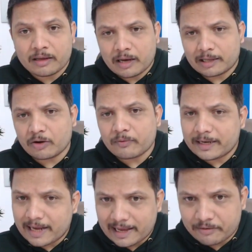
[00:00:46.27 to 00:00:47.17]
along
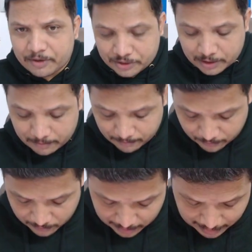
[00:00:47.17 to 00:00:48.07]
with derivation.
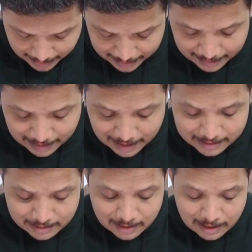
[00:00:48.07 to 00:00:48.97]
And at
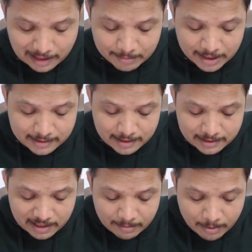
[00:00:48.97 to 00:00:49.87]
last, I'll be
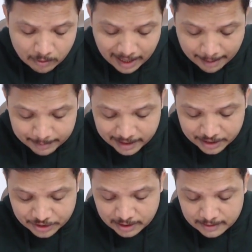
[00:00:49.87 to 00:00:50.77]
discussing about
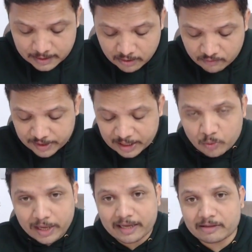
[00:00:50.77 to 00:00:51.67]
applications of
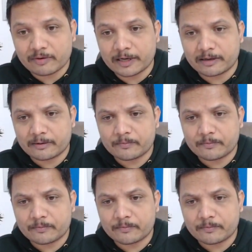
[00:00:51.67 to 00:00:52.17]
V2I converter.